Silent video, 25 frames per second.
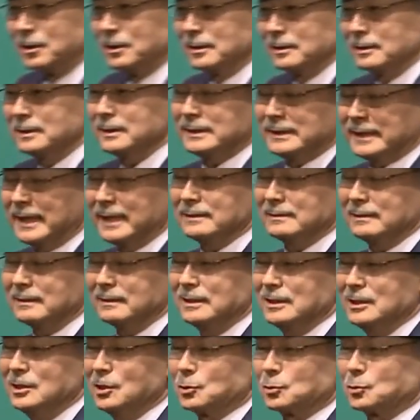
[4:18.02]
If you are at
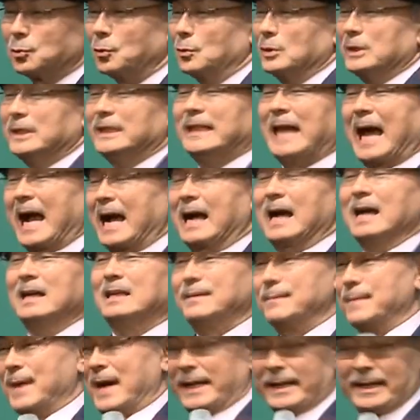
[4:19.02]
the end, you can
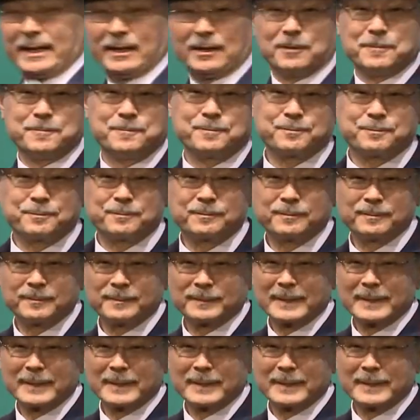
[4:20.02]
only spend money.